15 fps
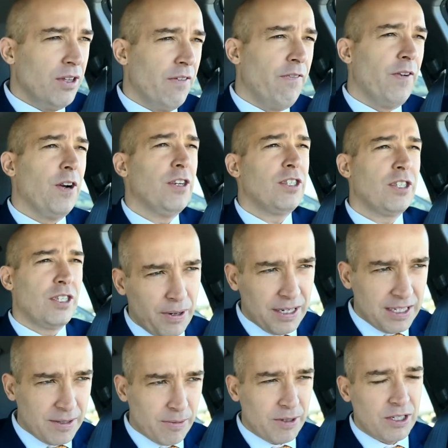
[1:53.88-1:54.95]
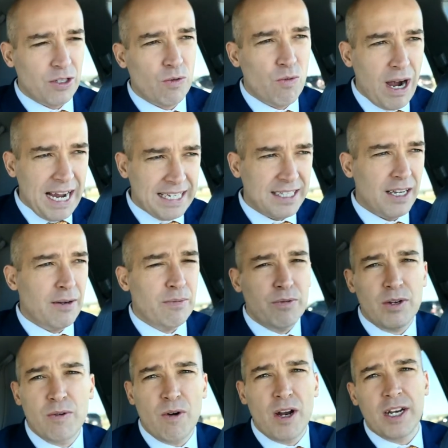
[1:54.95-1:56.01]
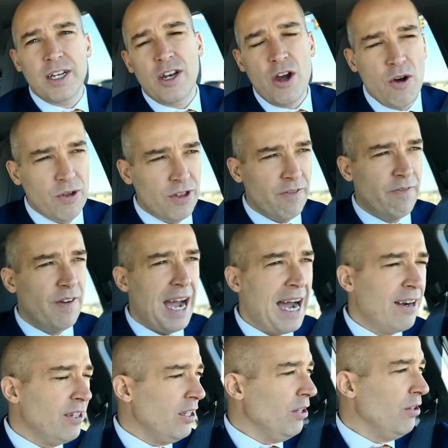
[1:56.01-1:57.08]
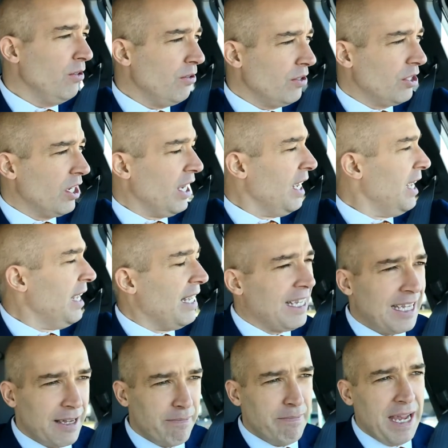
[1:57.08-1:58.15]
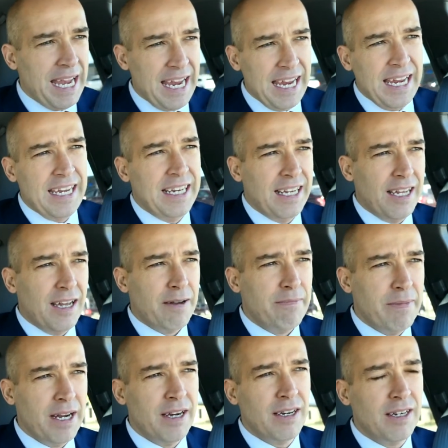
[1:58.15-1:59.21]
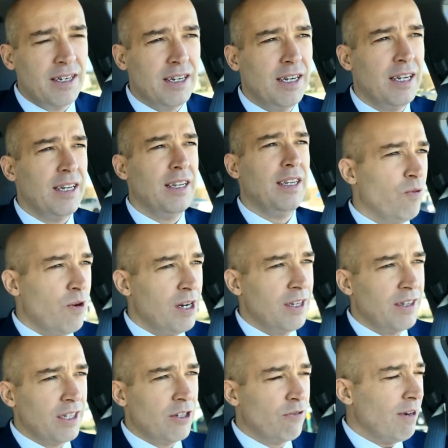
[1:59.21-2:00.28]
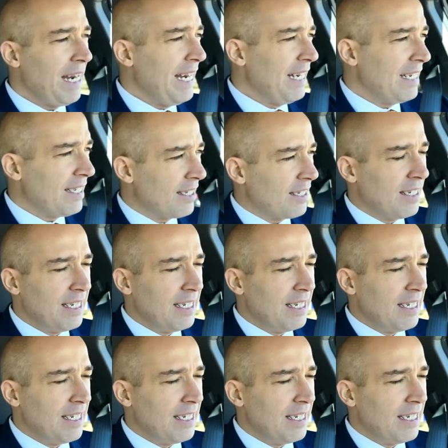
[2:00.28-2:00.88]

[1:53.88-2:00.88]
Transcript: the first principle is to wise up. We wanna know the values that made America one of the greatest